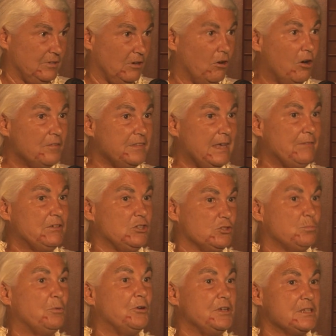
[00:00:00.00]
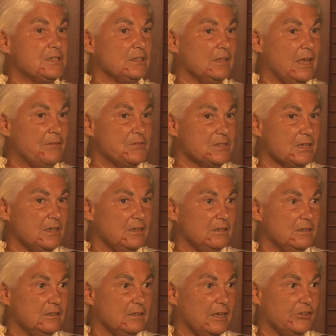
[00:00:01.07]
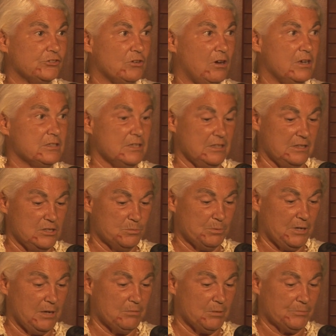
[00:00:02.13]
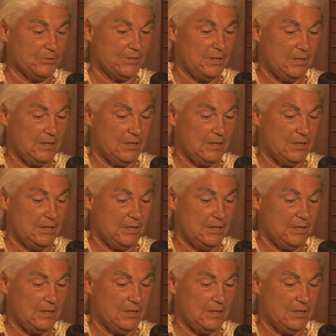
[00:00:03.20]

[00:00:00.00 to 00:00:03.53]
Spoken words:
all the evidence points to glyphosate as causing these problems.